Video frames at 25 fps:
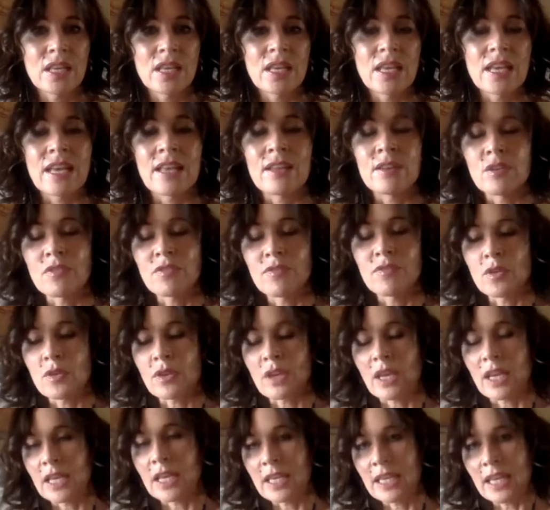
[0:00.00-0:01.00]
and if you
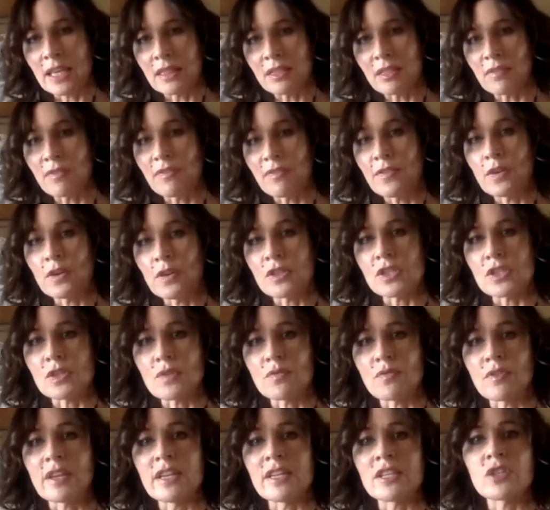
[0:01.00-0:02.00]
can get the first
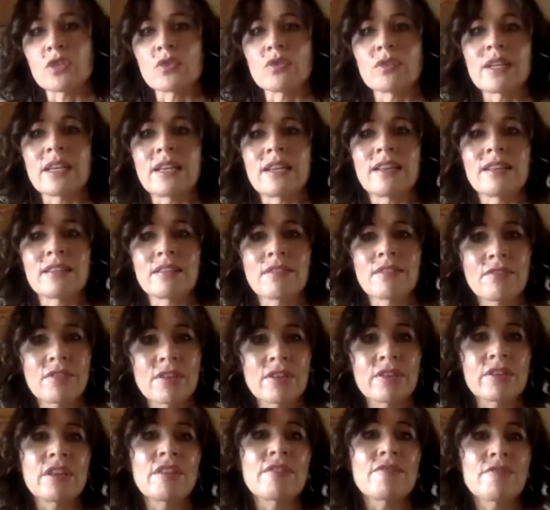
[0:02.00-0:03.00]
freeze, you're getting the
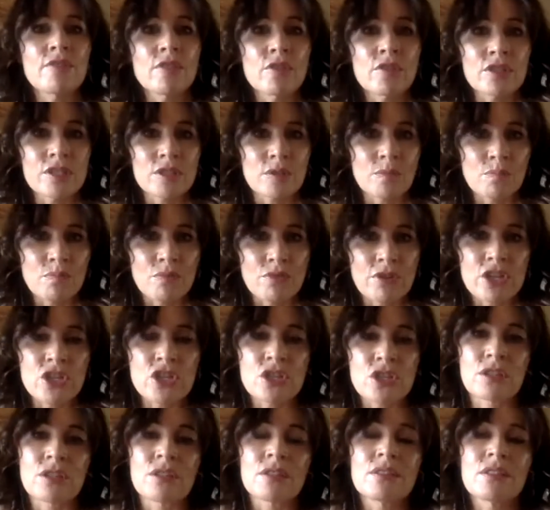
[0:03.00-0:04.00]
very first
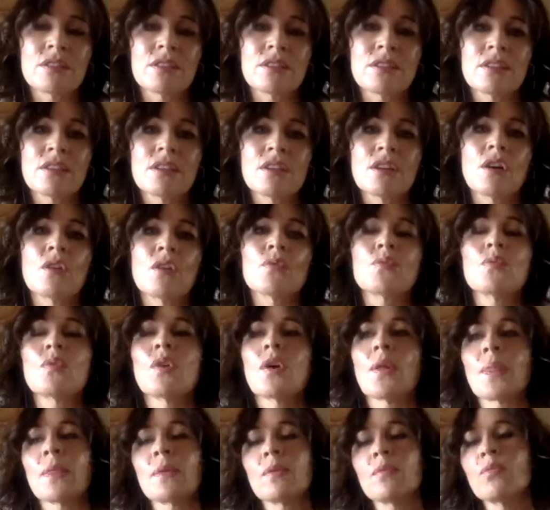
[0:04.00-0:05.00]
impression of
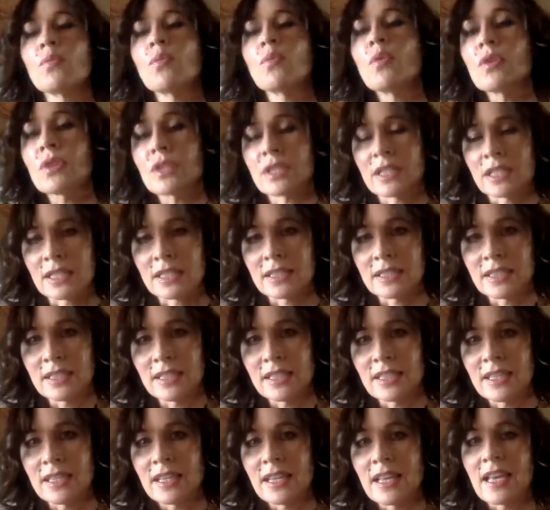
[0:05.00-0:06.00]
what the water
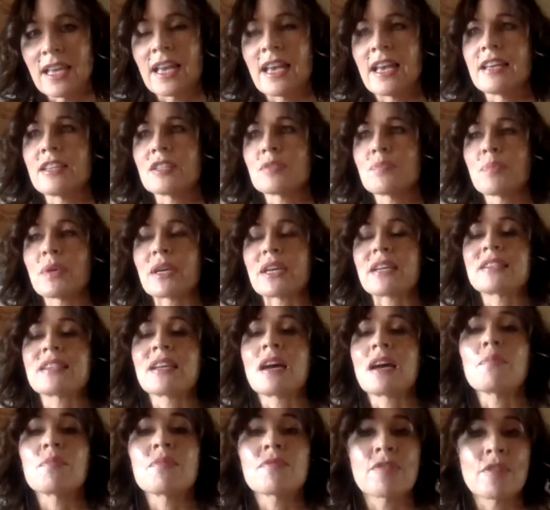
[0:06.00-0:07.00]
has picked
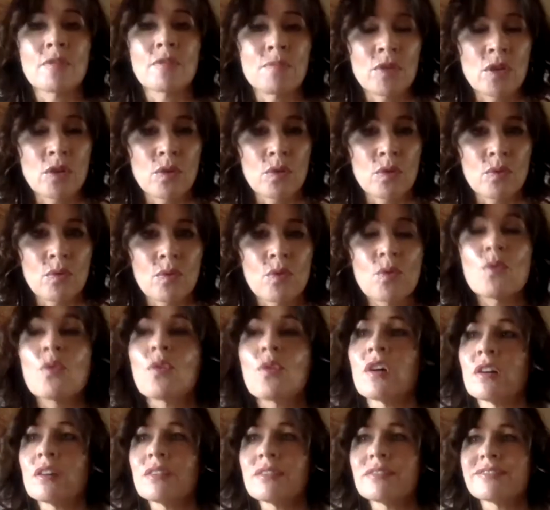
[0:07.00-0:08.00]
up from you
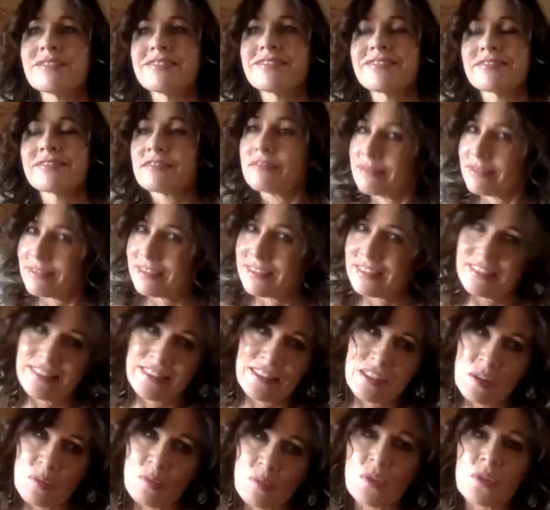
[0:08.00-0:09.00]
or
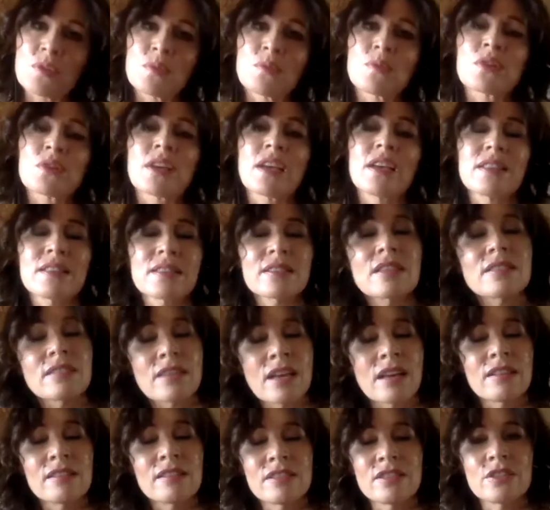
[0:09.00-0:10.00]
what the water has to
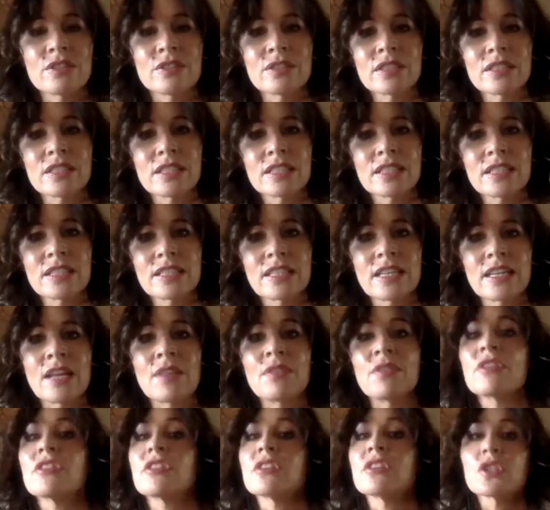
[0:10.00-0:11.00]
tell you.
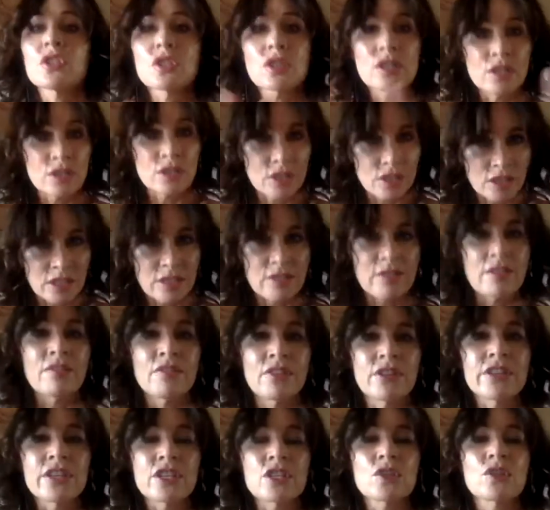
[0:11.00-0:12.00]
And there are, there are
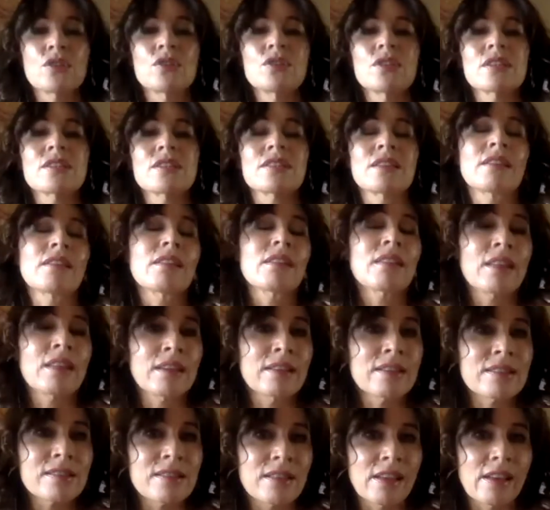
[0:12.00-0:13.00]
very two distinct
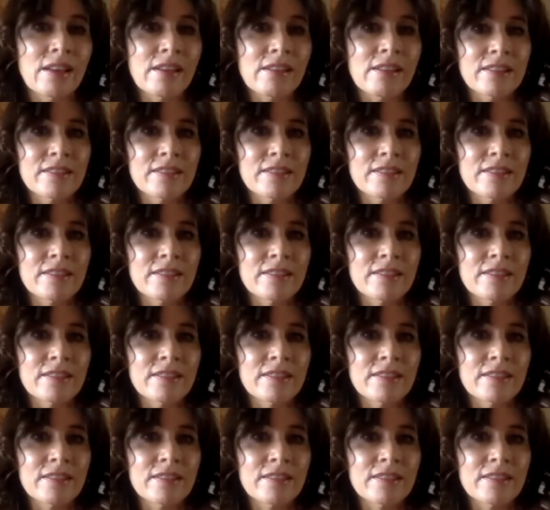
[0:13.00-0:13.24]
things there.